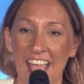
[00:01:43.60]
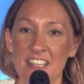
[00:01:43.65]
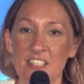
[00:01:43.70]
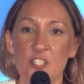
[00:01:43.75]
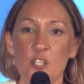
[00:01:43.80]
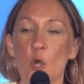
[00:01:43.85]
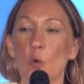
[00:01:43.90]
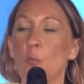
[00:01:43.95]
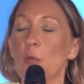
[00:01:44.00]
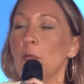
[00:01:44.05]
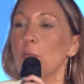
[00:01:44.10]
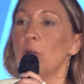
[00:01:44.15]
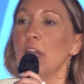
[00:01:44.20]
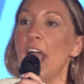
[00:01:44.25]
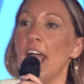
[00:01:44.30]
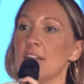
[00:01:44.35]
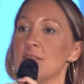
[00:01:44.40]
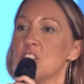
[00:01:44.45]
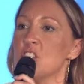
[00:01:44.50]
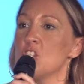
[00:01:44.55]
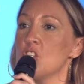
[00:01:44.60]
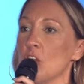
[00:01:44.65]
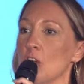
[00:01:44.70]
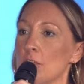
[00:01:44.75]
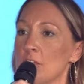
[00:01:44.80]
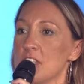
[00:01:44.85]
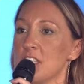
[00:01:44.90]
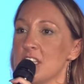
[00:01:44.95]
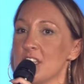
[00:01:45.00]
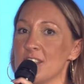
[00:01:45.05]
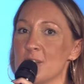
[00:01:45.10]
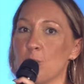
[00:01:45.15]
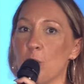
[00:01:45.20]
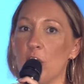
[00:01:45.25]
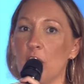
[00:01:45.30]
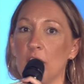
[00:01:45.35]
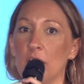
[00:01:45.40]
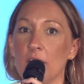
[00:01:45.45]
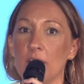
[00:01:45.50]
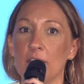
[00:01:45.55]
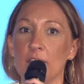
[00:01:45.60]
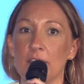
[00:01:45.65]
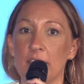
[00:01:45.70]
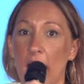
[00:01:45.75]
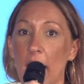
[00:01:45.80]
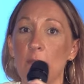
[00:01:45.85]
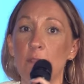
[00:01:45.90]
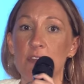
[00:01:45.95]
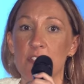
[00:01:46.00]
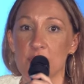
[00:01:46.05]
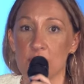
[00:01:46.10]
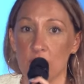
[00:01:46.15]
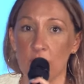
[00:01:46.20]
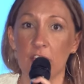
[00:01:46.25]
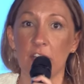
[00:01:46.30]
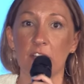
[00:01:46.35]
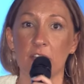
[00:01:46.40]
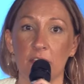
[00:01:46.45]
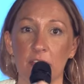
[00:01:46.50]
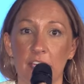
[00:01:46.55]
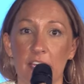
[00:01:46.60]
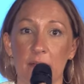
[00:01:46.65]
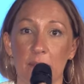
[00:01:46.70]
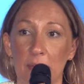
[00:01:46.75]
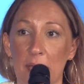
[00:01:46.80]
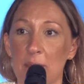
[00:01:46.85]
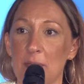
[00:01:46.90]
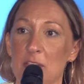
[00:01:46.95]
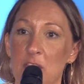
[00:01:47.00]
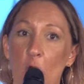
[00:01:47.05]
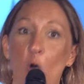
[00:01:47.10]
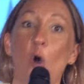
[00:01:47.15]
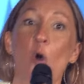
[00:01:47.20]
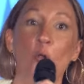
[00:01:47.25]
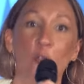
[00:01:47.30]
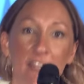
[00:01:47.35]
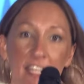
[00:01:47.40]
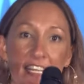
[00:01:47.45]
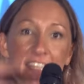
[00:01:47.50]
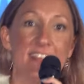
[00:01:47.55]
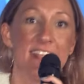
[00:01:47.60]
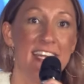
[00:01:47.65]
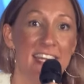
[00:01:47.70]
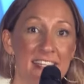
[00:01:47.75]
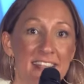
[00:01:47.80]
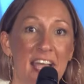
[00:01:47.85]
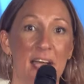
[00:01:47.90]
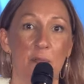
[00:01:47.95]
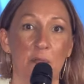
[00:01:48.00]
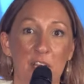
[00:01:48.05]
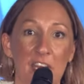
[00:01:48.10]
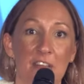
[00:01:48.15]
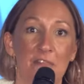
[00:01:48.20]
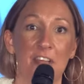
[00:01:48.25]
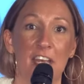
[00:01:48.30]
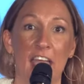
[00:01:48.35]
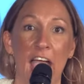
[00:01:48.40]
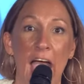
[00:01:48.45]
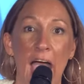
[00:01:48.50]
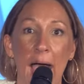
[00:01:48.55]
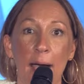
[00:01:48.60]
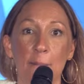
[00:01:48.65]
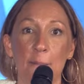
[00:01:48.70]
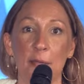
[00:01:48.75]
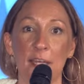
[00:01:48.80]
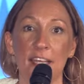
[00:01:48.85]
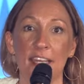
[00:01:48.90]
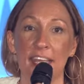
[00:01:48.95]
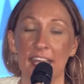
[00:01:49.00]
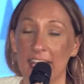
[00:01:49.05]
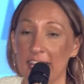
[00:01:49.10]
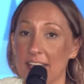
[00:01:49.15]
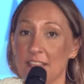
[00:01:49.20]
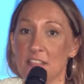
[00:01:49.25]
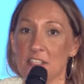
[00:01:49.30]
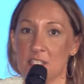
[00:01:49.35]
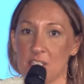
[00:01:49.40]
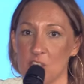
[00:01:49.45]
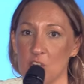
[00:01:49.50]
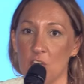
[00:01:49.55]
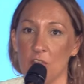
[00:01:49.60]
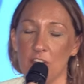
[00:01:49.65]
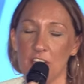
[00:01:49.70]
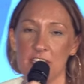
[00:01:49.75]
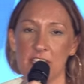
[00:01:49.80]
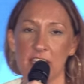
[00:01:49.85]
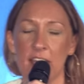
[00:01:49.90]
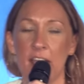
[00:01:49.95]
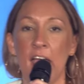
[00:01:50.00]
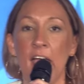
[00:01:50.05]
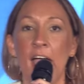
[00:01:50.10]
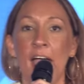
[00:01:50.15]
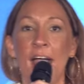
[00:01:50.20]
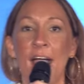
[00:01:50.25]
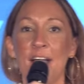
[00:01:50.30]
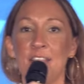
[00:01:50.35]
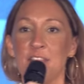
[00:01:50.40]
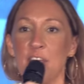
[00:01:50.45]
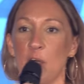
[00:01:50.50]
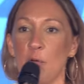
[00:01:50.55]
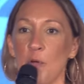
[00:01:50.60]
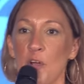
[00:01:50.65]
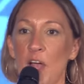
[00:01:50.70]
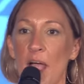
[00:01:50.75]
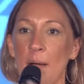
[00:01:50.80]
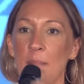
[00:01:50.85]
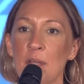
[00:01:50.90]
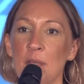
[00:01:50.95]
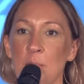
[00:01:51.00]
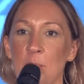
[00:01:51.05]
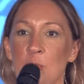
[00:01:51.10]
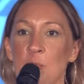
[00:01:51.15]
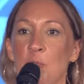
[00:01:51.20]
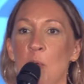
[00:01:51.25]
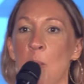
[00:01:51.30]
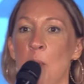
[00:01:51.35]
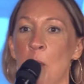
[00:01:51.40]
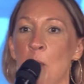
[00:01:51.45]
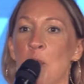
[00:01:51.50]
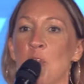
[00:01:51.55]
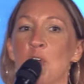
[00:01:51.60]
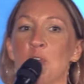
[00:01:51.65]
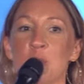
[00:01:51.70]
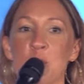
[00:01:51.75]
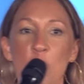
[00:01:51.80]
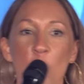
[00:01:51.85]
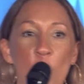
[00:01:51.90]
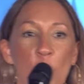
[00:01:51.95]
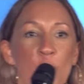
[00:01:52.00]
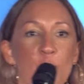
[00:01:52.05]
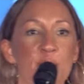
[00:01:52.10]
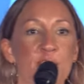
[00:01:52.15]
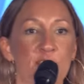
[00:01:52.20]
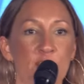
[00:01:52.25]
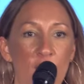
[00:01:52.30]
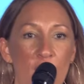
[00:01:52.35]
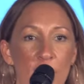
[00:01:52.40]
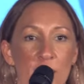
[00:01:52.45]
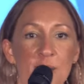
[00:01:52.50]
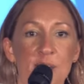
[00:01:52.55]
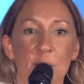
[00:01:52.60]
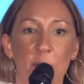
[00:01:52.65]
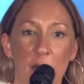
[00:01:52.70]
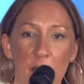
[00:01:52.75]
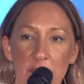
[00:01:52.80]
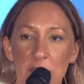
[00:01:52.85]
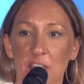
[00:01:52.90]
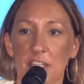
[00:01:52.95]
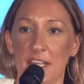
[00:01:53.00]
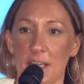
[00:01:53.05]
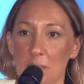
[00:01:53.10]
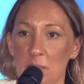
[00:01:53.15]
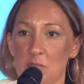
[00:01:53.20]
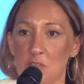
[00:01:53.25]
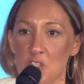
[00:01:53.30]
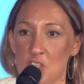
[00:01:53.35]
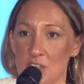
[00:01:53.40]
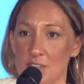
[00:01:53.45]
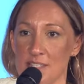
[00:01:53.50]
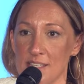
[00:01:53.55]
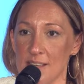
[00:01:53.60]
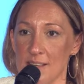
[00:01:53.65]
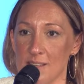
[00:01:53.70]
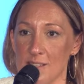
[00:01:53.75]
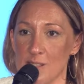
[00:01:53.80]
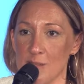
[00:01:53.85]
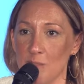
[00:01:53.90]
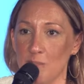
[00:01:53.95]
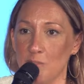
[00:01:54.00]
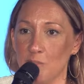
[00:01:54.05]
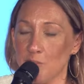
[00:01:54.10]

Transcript: And so we would have services where that was literally maybe the only thing that would even happen in the service. And there were, how many people remember those old songs about the name of Jesus?